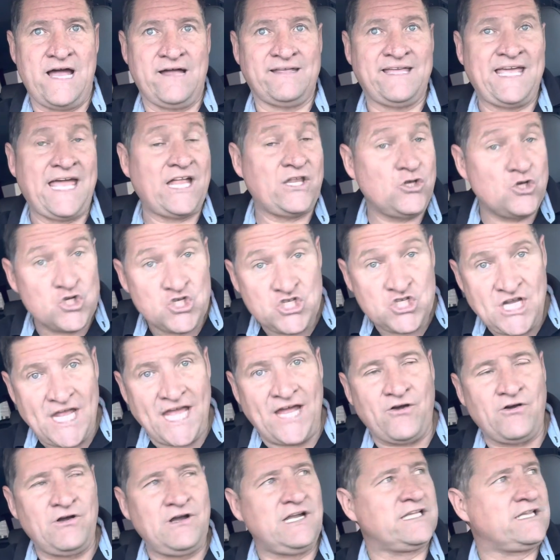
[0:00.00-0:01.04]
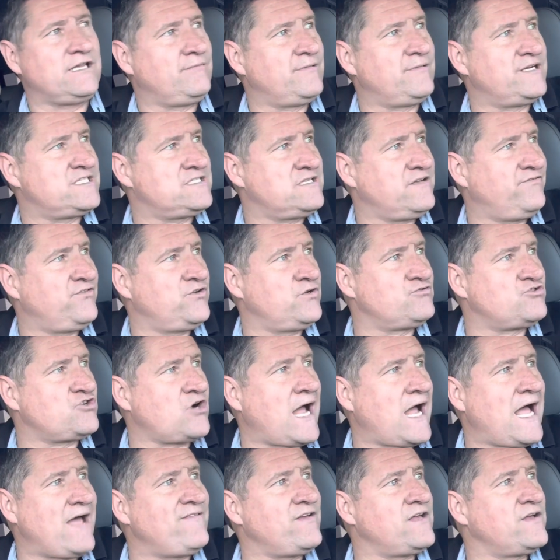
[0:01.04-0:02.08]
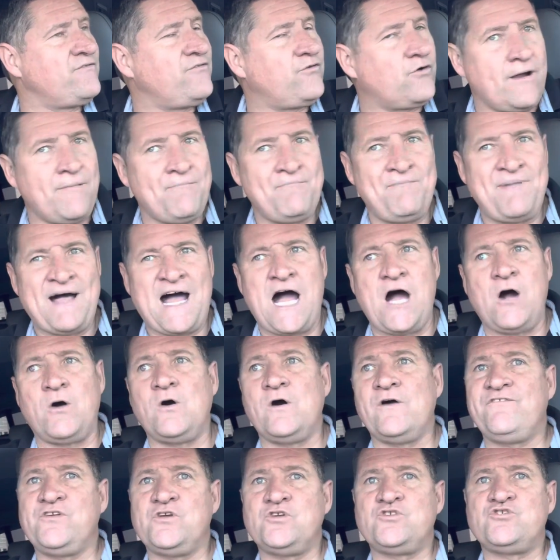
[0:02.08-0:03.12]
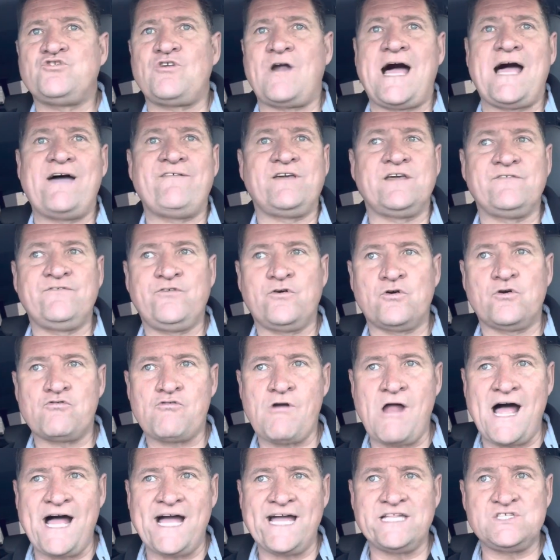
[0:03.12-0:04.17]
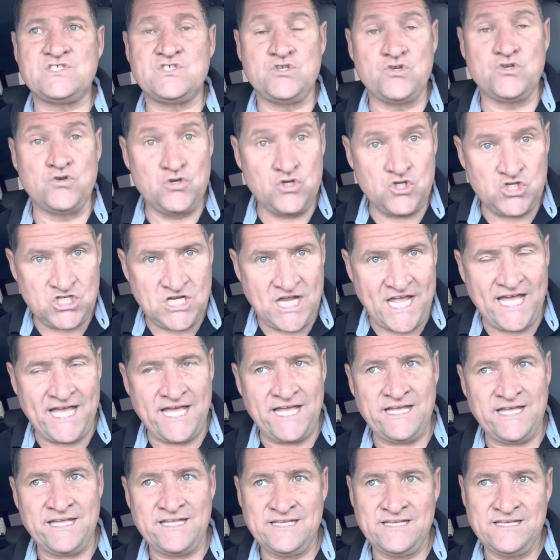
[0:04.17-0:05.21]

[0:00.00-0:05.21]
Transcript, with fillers: can you share a little bit? If you're driving for Empower, if you're driving for Wridz, do share.